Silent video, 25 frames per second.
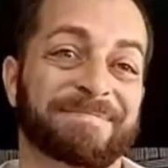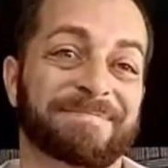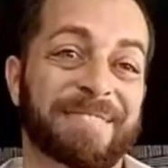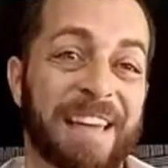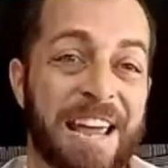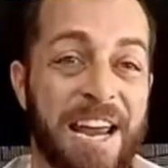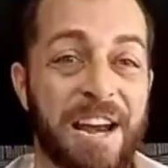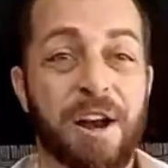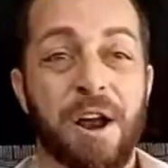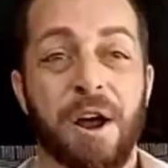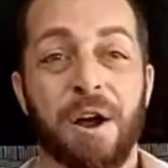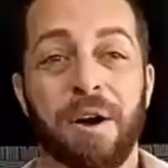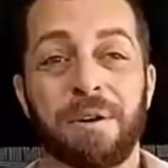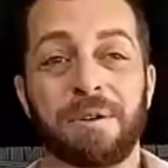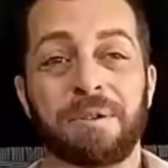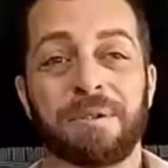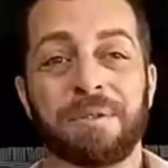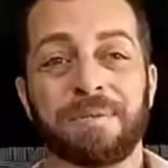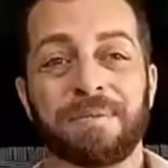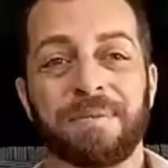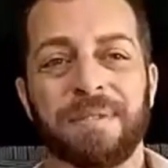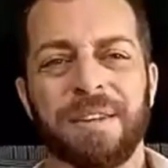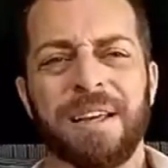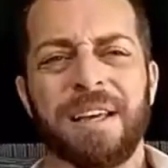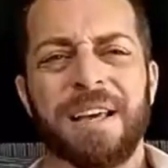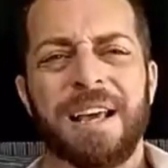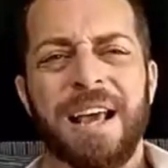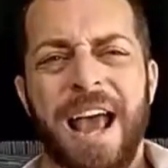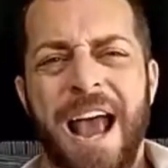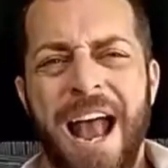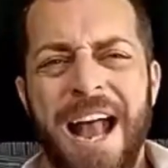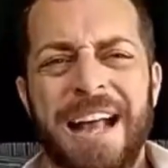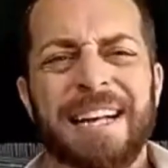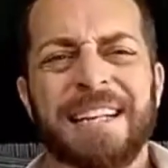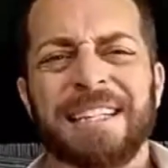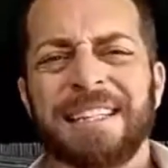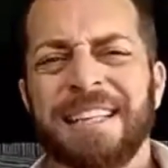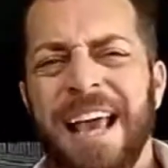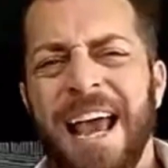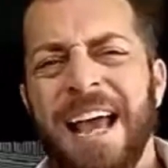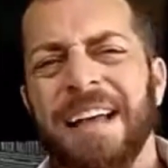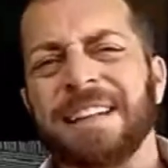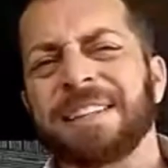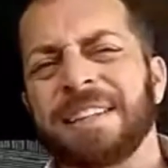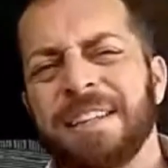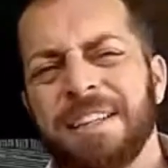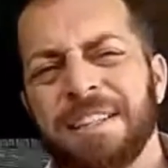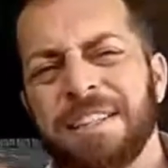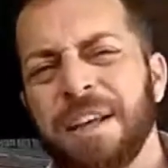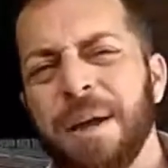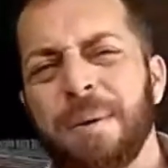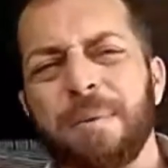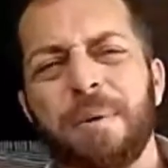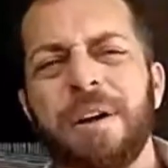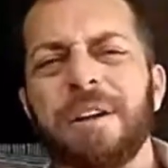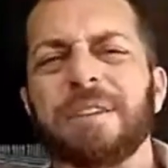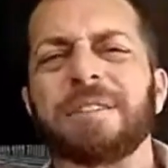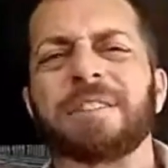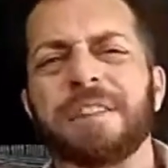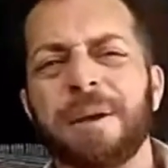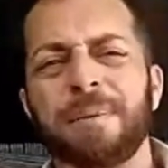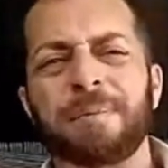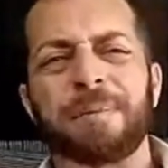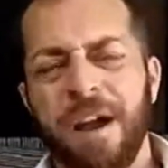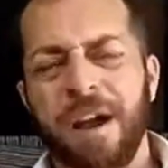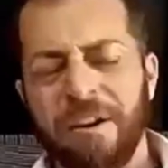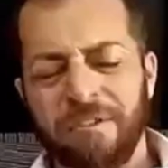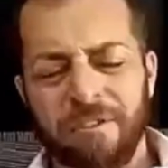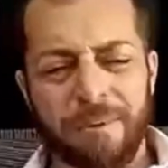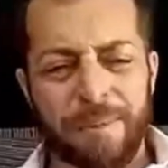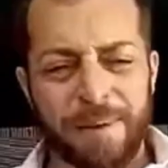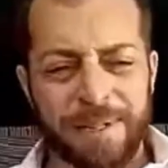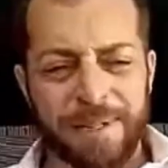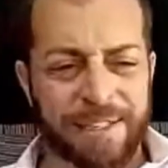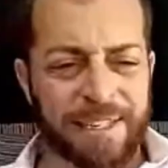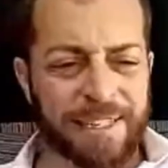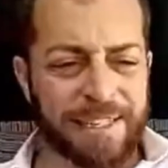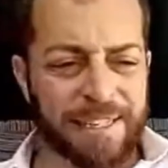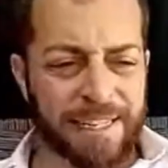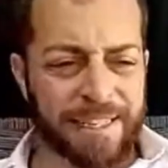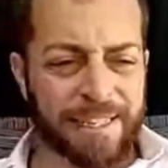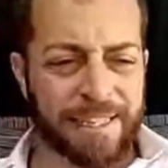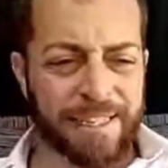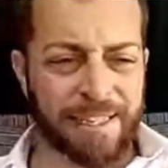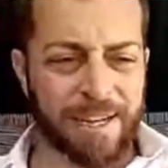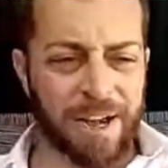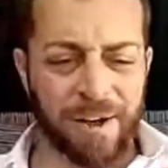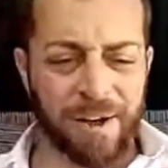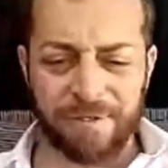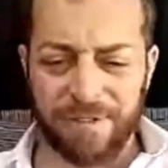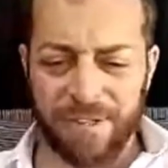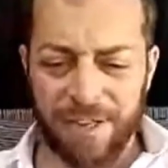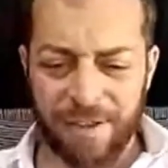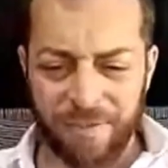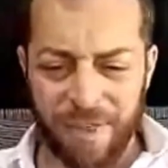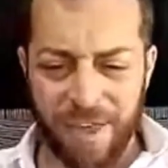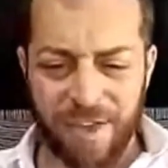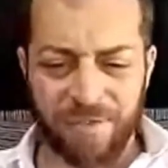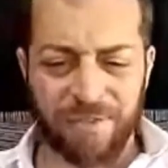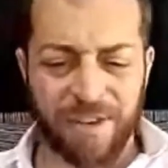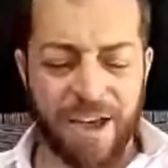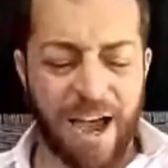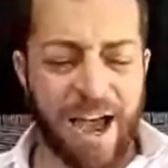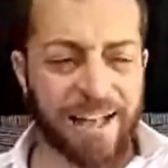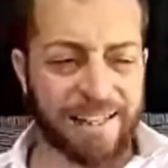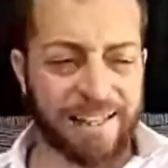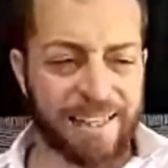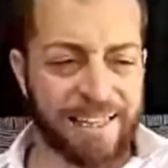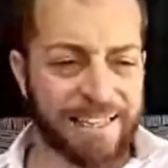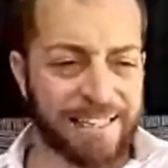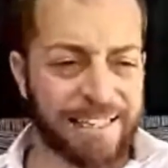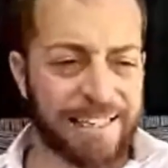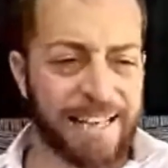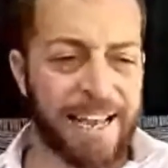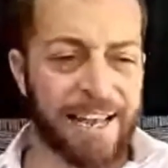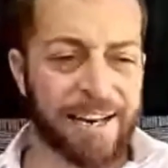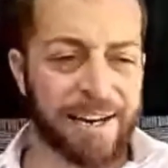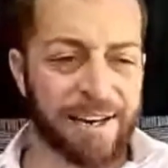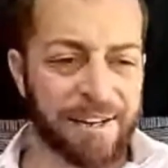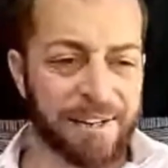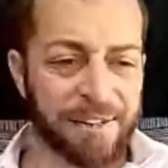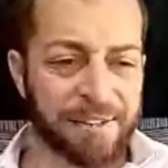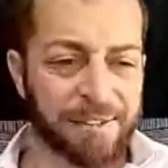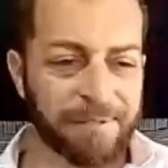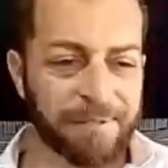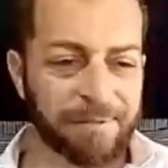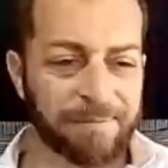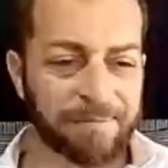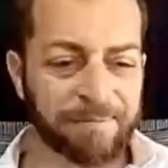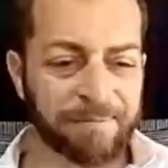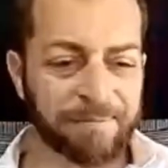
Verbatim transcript: They know. And yes, it's somewhere in some government statistic office. They've got this data.